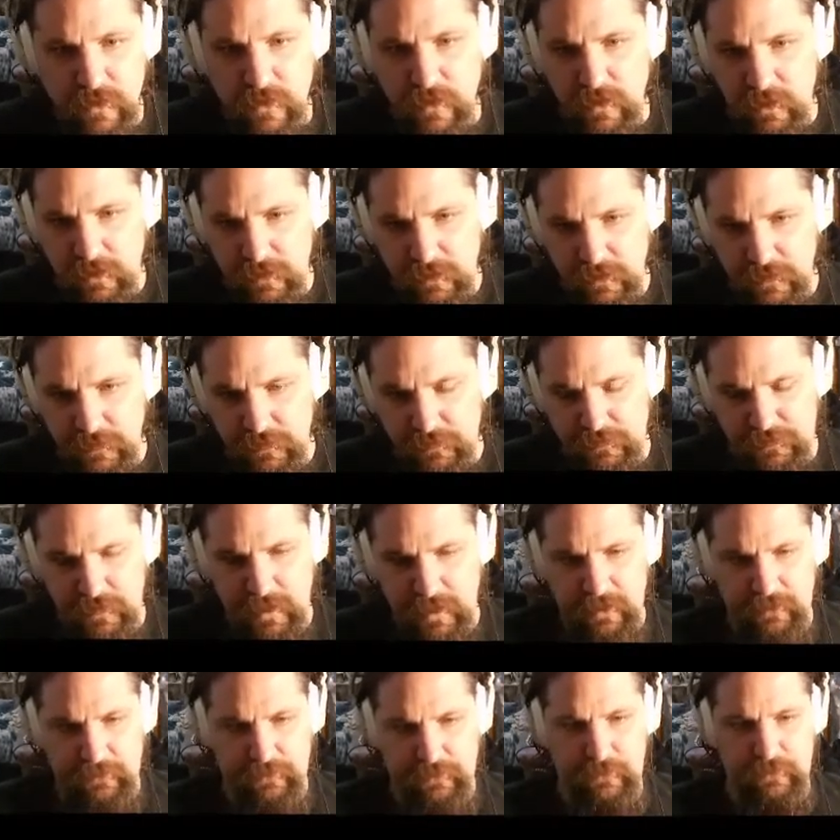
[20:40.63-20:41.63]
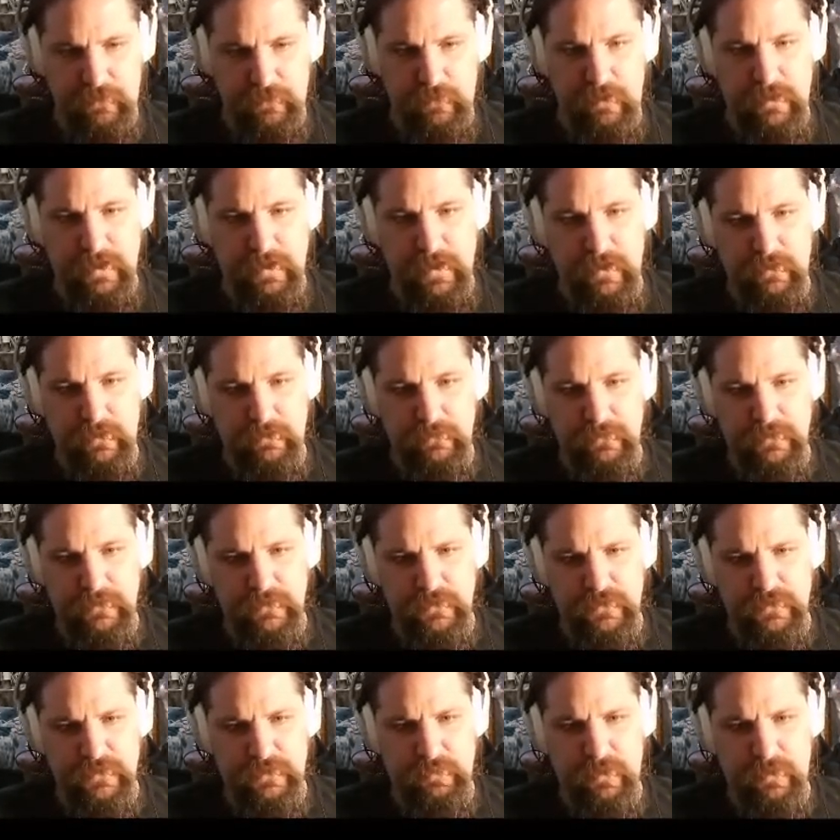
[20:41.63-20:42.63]
And he's dead as a doornail.
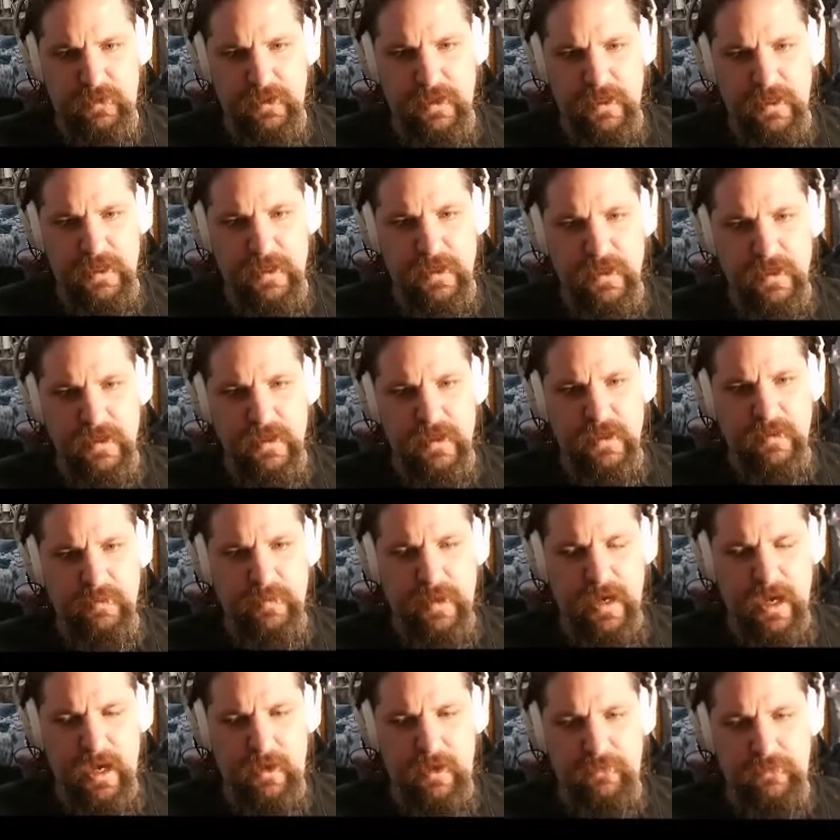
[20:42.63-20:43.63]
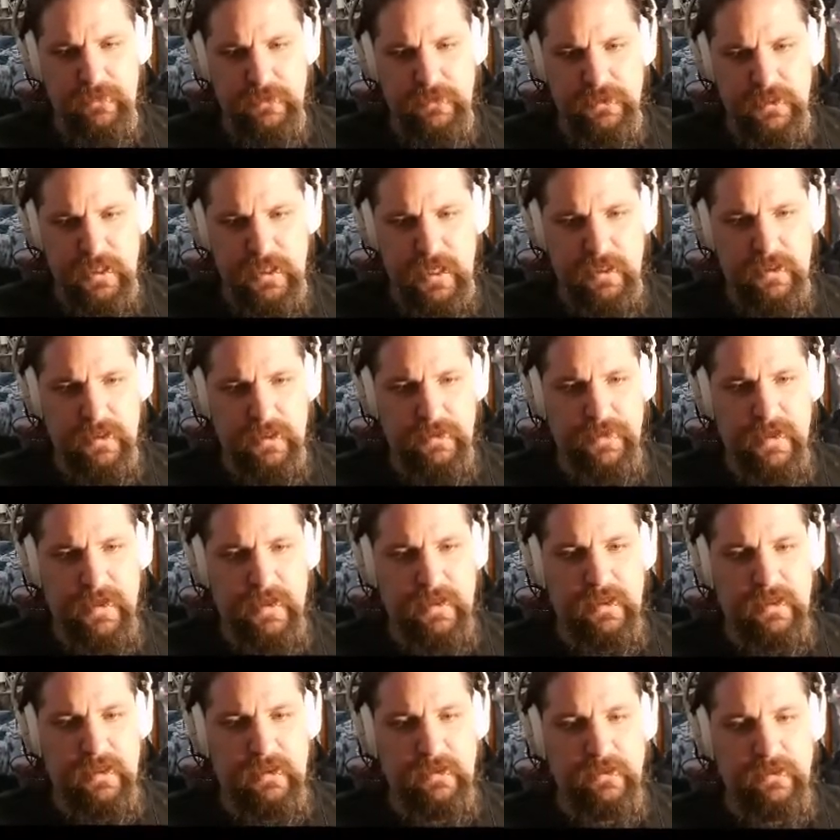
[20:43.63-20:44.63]
This is a pretty powerful shotgun
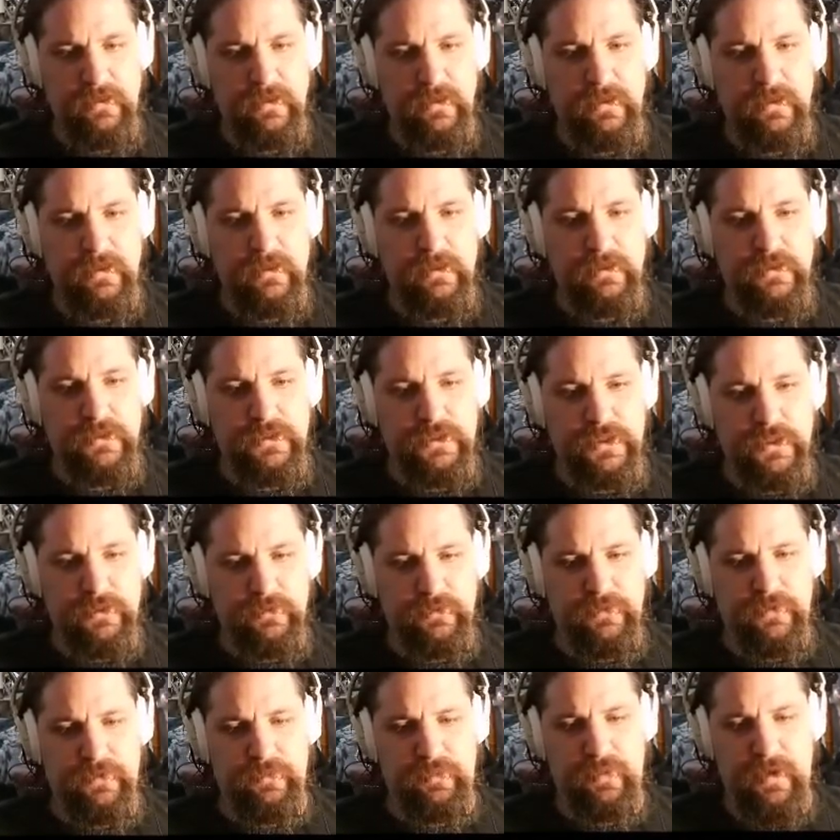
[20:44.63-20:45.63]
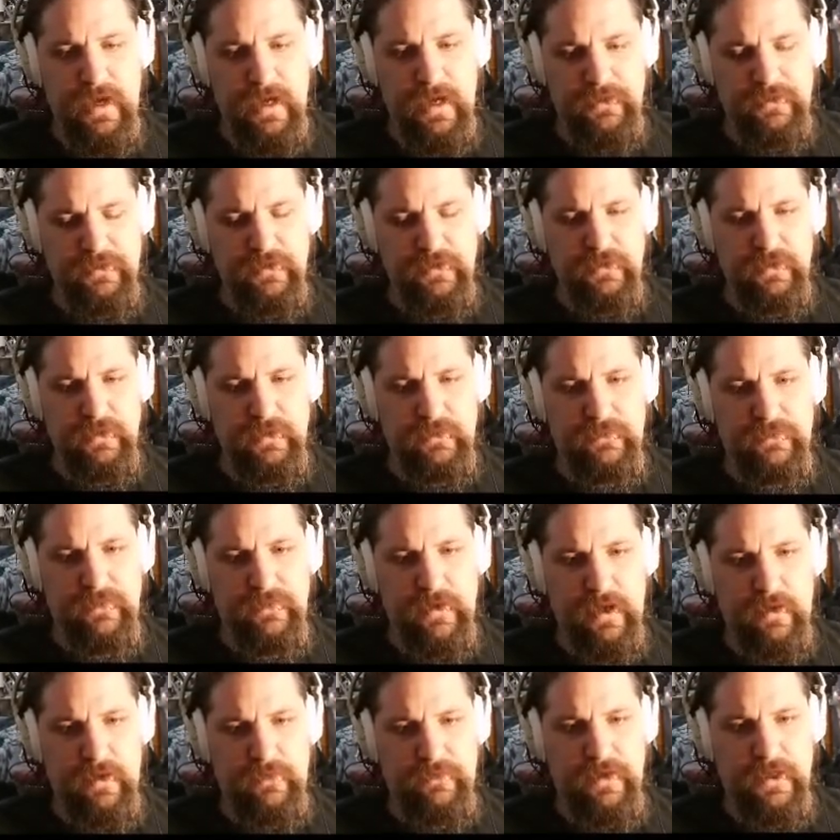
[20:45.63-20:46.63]
that can shoot surprisingly
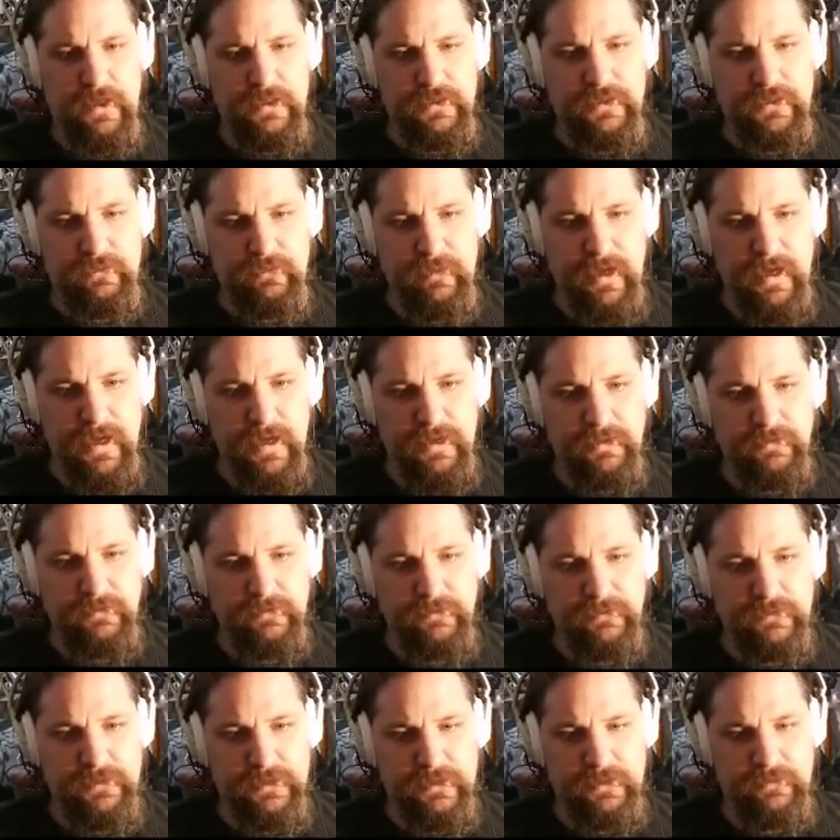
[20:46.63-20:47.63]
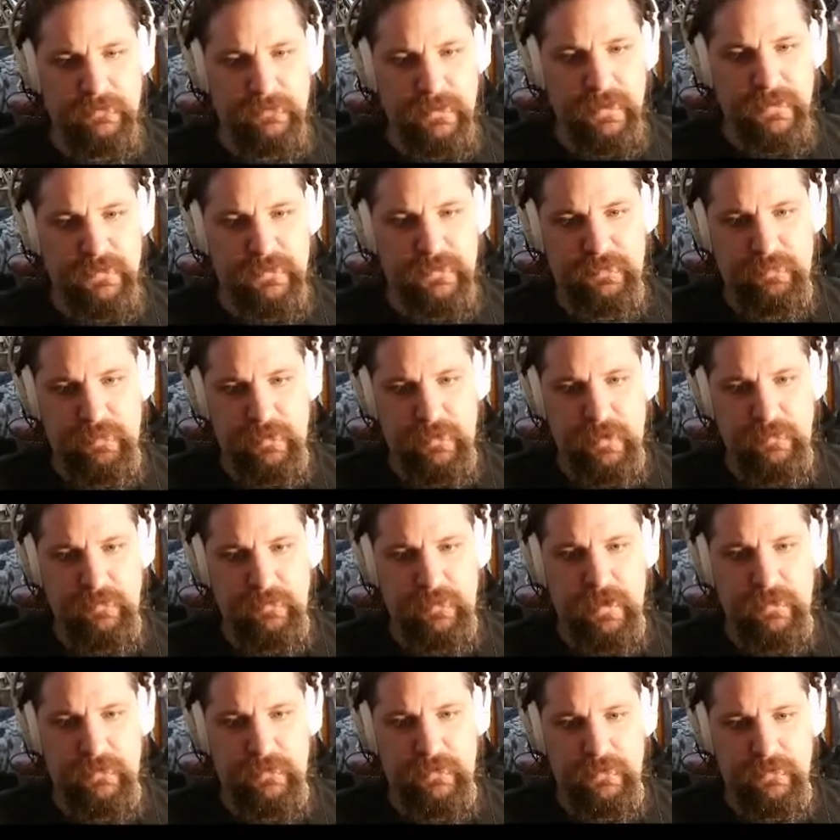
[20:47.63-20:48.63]
far-fetched range. That's pretty
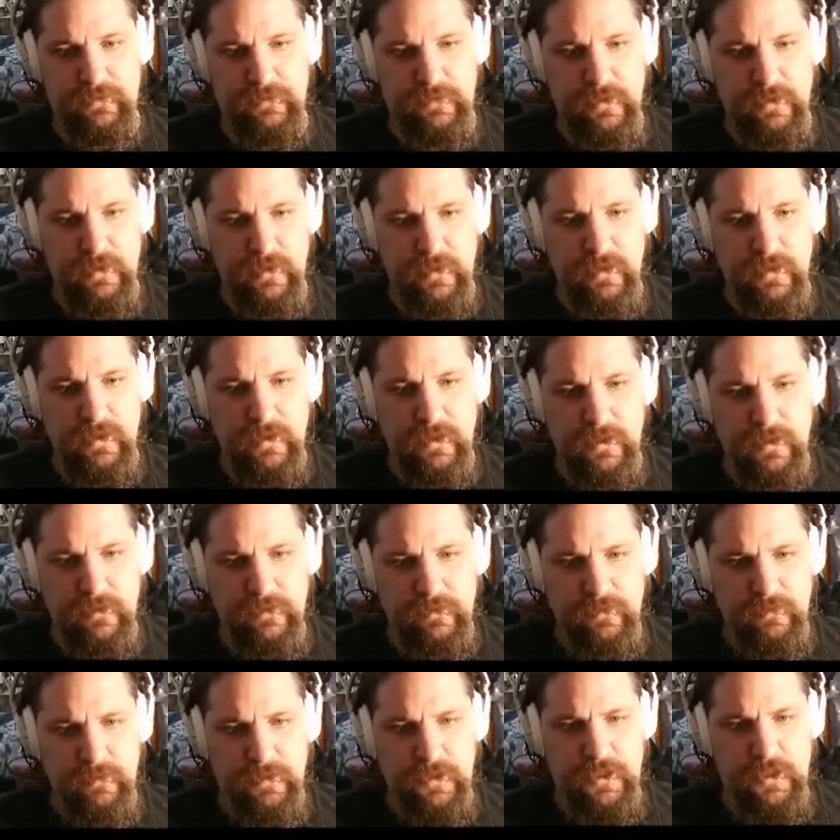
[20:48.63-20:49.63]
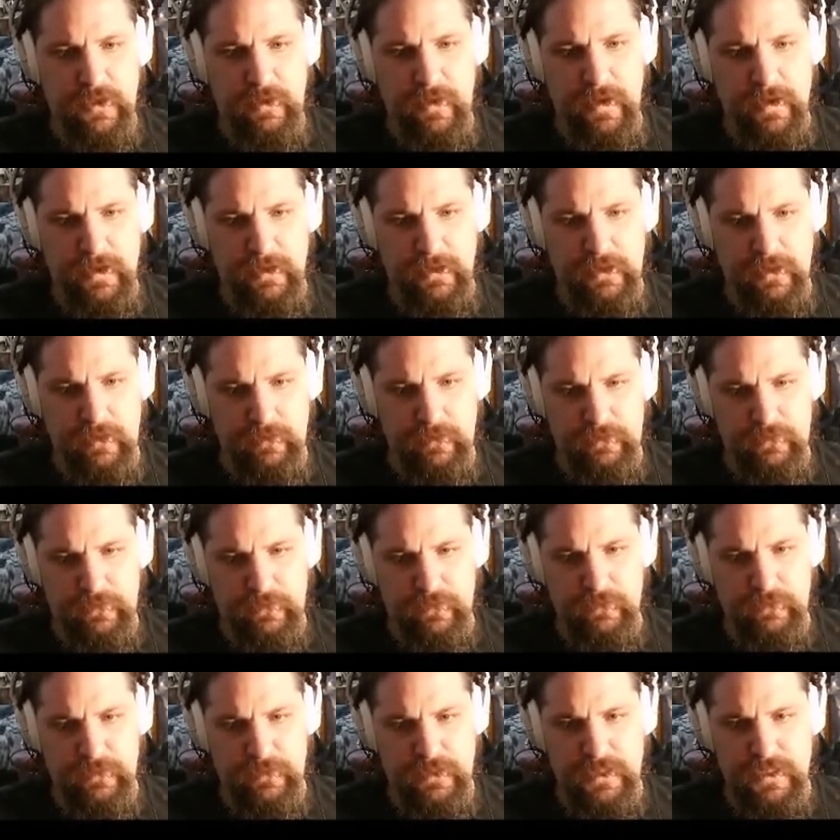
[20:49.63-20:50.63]
impressive. So I'm going to go ahead and go
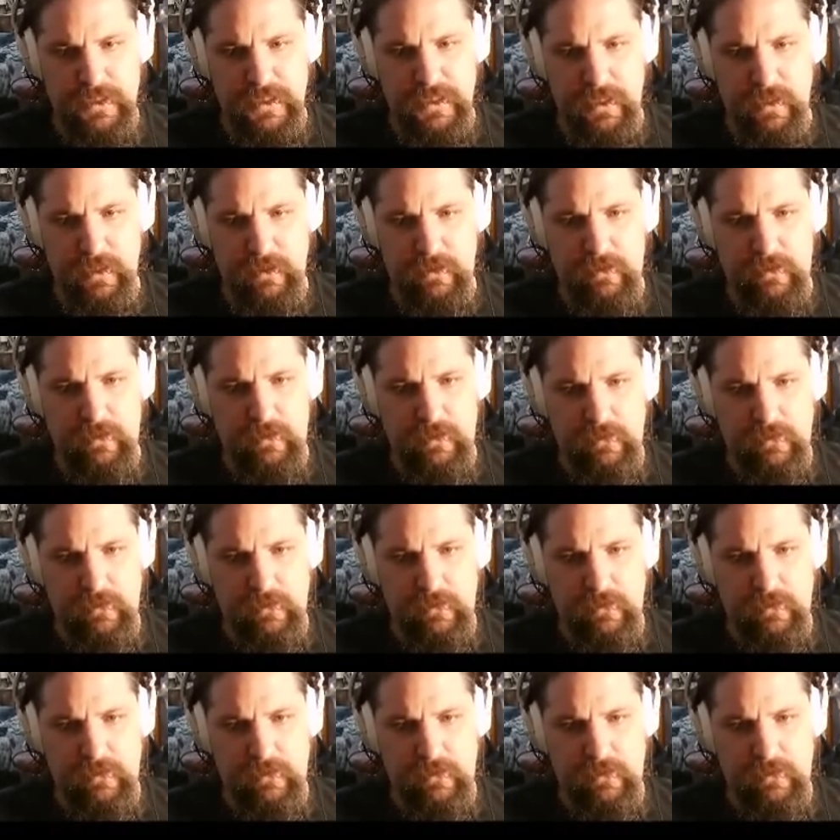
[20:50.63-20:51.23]
through here.